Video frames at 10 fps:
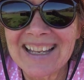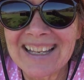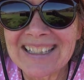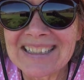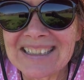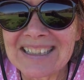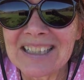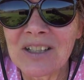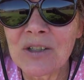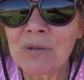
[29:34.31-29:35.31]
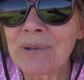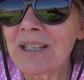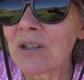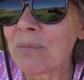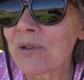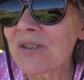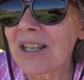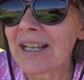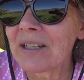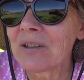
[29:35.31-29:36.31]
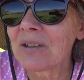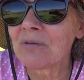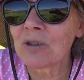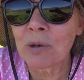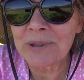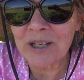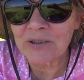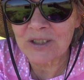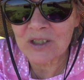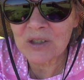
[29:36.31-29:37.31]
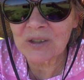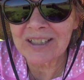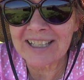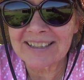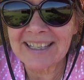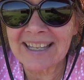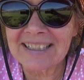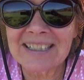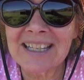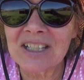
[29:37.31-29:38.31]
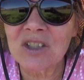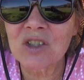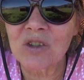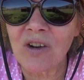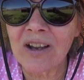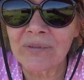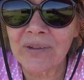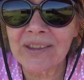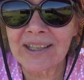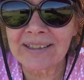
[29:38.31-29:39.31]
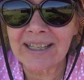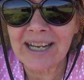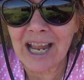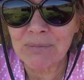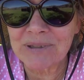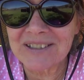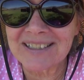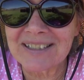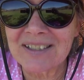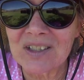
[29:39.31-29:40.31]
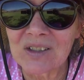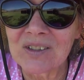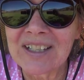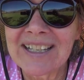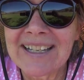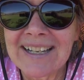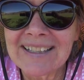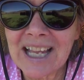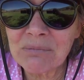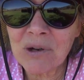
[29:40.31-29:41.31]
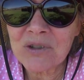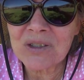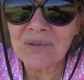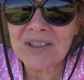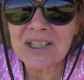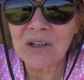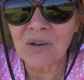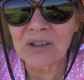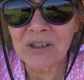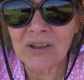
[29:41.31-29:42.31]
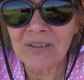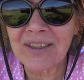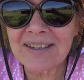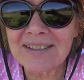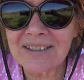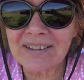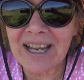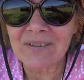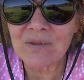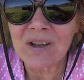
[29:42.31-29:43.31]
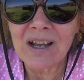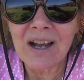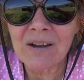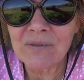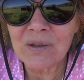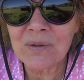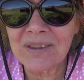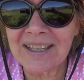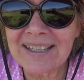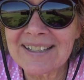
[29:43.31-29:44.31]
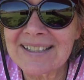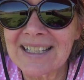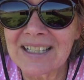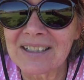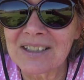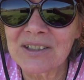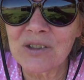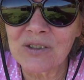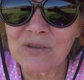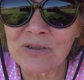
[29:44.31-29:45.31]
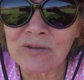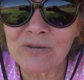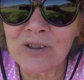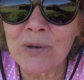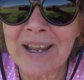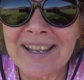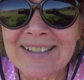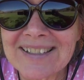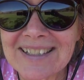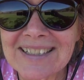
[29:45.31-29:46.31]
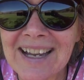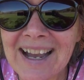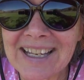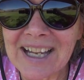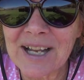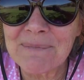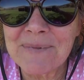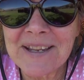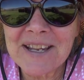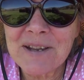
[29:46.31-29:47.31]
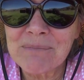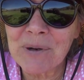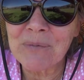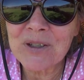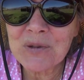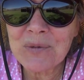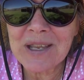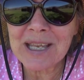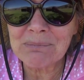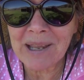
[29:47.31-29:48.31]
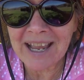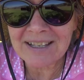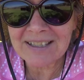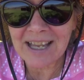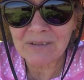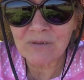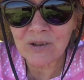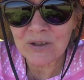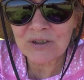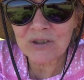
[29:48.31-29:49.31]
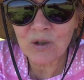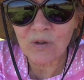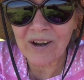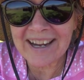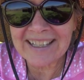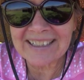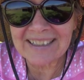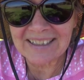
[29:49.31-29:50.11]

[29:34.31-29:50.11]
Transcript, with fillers: And it could have been almost like Romeo and Juliet, that strong of a thing that happened. And so, like most of us here on Earth, they still have a few things, few ends to tie up. But once we get past that first great